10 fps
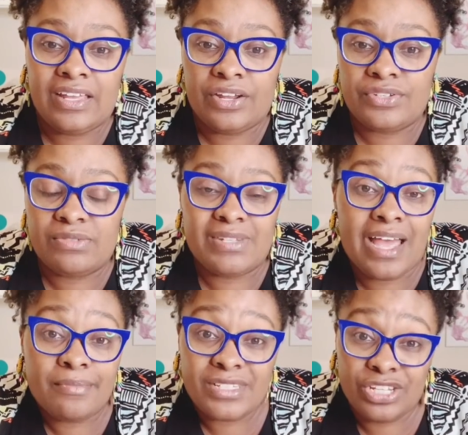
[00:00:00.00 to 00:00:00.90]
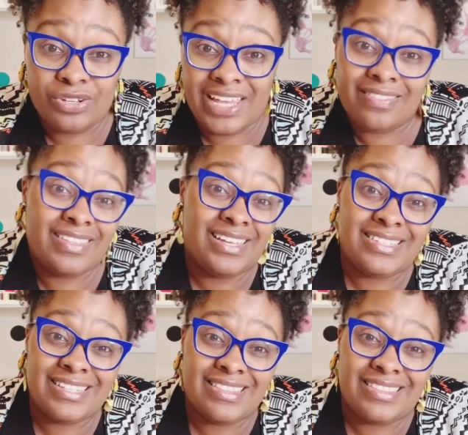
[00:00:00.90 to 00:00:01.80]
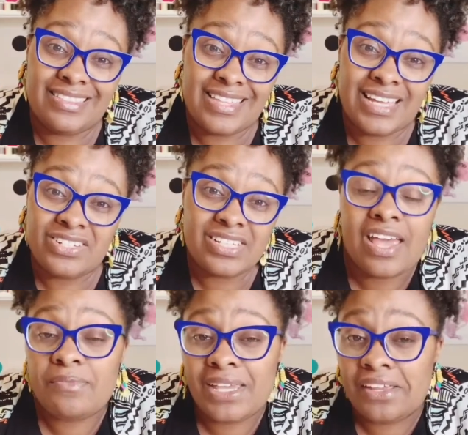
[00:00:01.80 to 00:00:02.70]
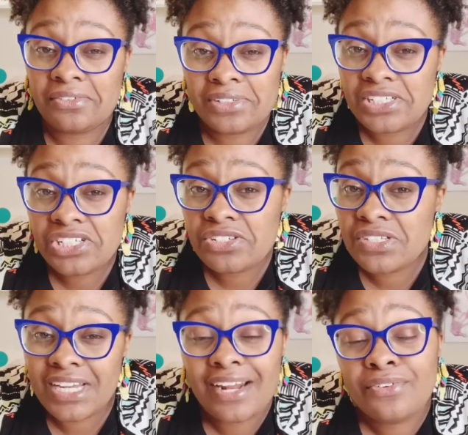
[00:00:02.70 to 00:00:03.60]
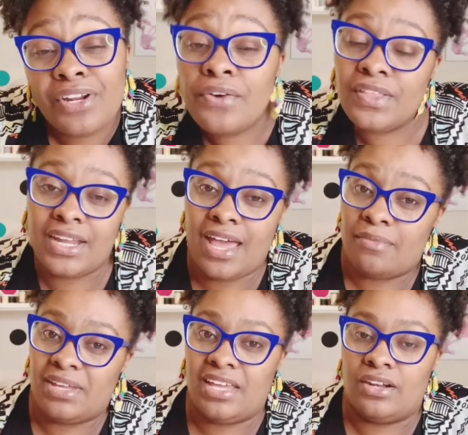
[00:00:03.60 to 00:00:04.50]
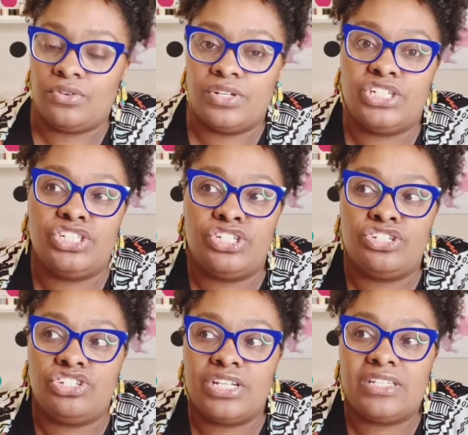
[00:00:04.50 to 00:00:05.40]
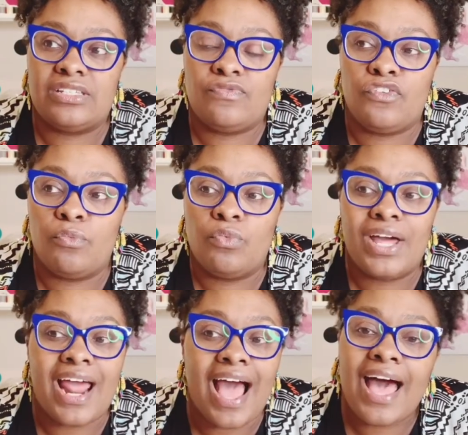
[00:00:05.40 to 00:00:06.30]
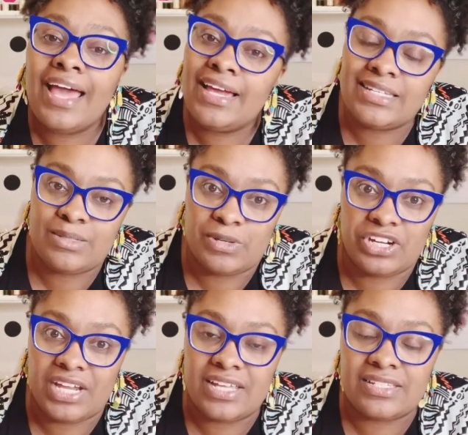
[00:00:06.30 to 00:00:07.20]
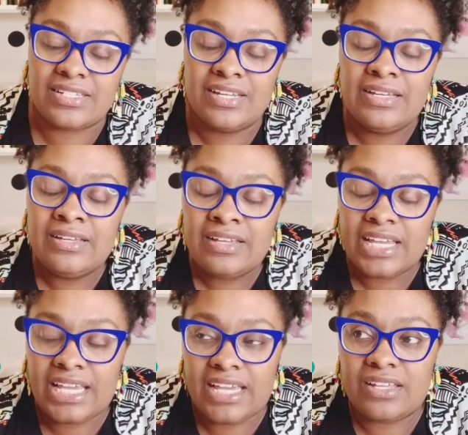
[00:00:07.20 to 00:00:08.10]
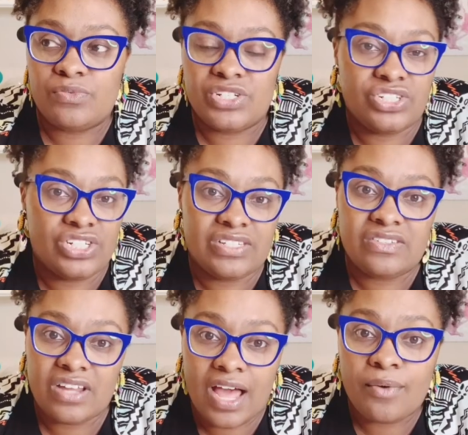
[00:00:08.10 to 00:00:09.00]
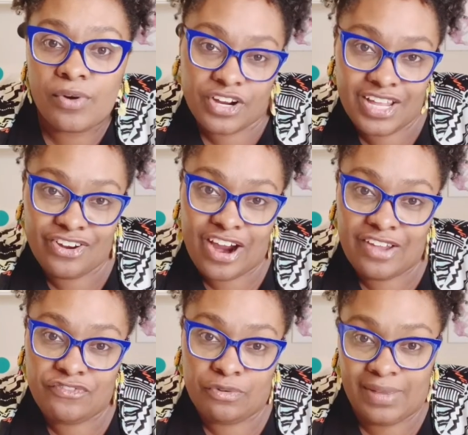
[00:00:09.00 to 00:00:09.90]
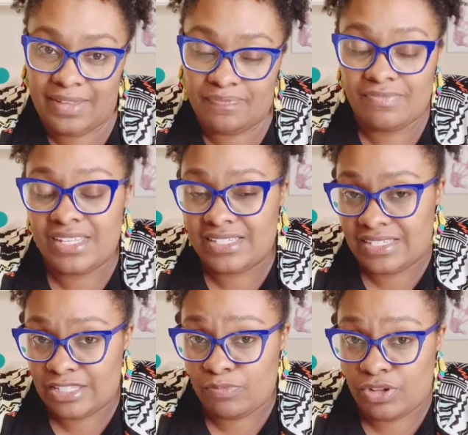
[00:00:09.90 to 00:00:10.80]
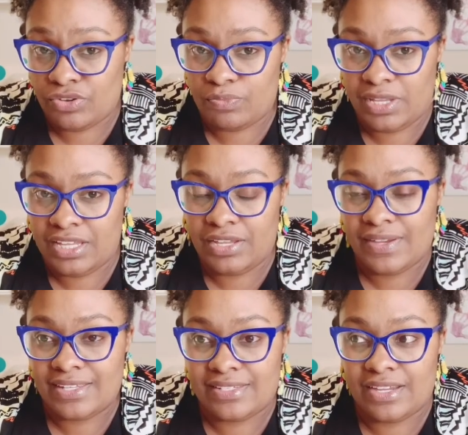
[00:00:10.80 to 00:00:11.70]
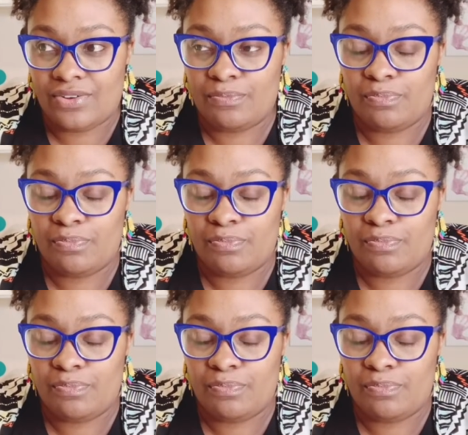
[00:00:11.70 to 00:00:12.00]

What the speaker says: sometimes you get things and they just have mechanical issues, and I don't know that it had mechanical issues. Just from what I experienced, it was just not working right for me. This is the Brother PQ1500SL.